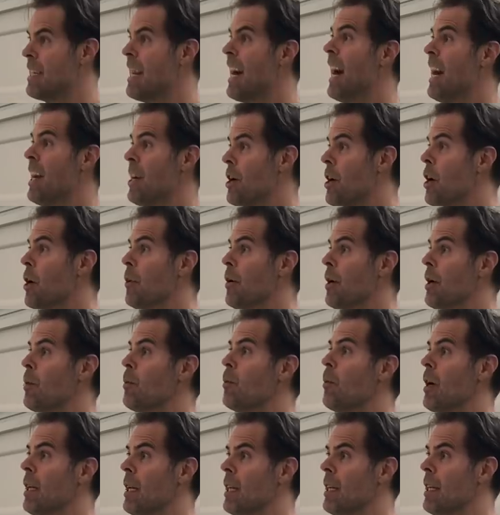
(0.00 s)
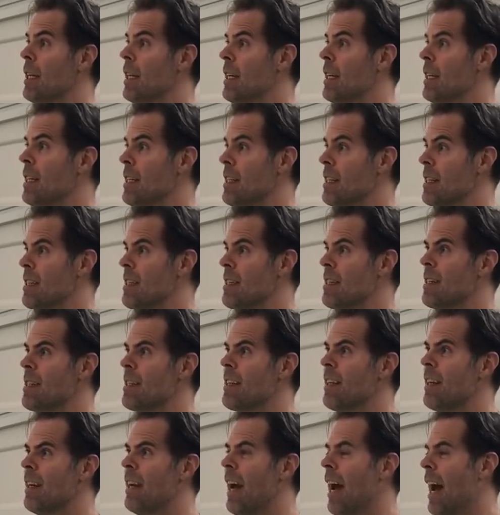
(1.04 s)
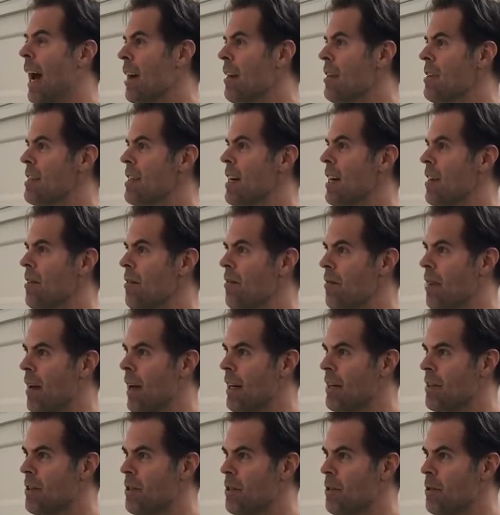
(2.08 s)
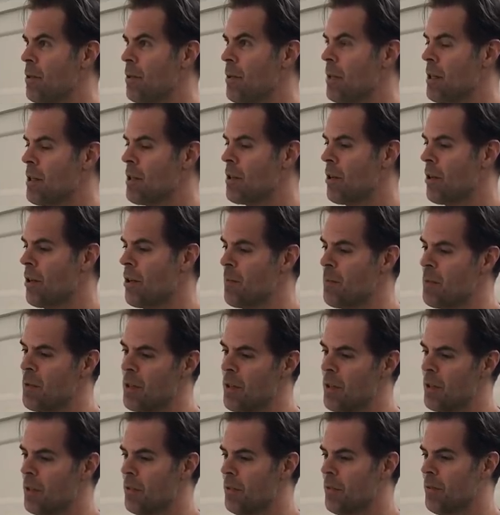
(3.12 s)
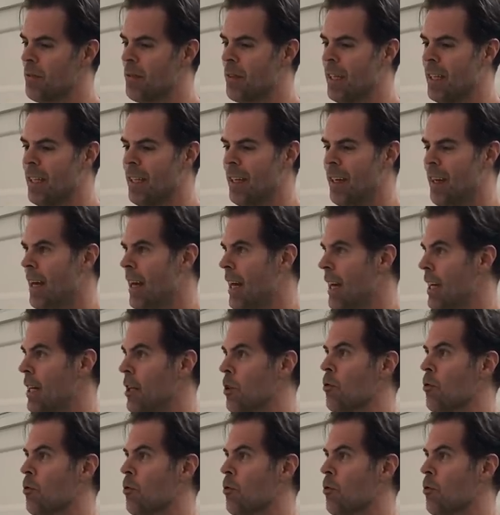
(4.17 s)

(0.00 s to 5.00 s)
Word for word: not knowing what it is, how does that affect you in terms of a